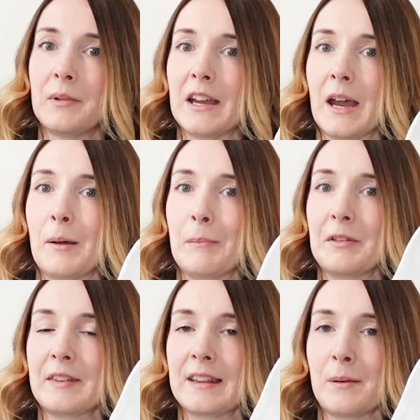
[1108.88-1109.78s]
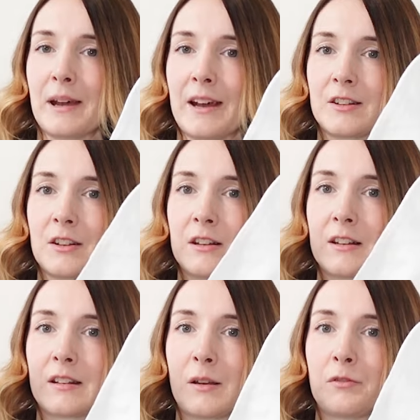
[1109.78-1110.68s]
But yeah, both the same pattern,
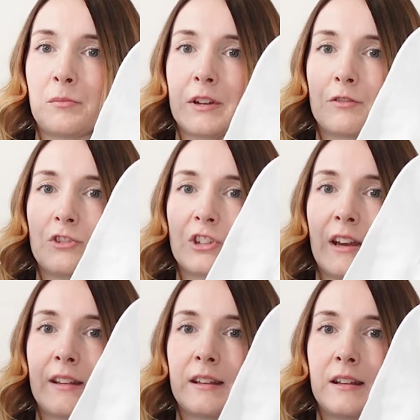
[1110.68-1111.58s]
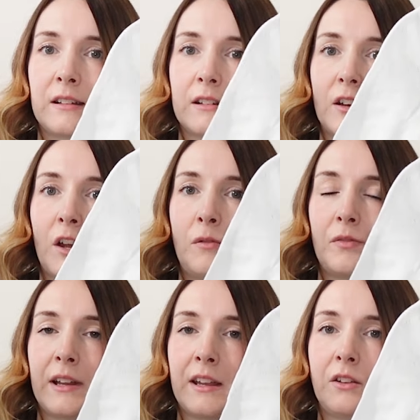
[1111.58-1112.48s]
same from different jerseys, and
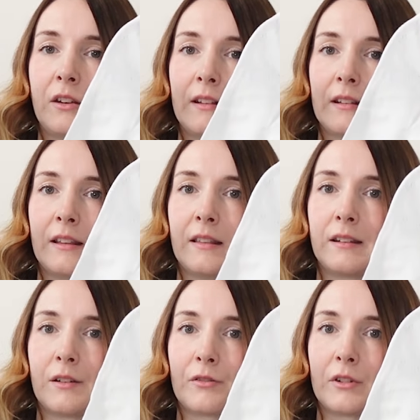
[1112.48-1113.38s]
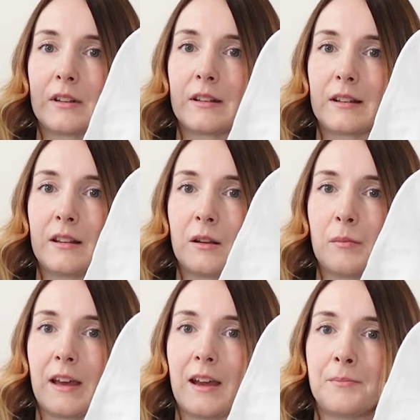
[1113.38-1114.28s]
hopefully you can see the difference in them
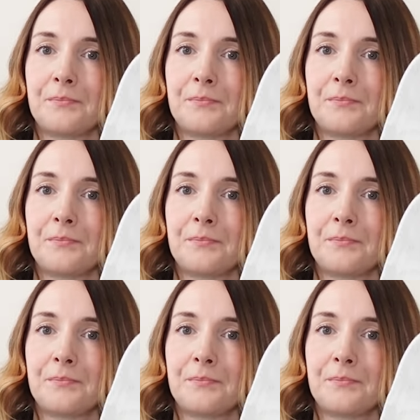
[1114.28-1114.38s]
there.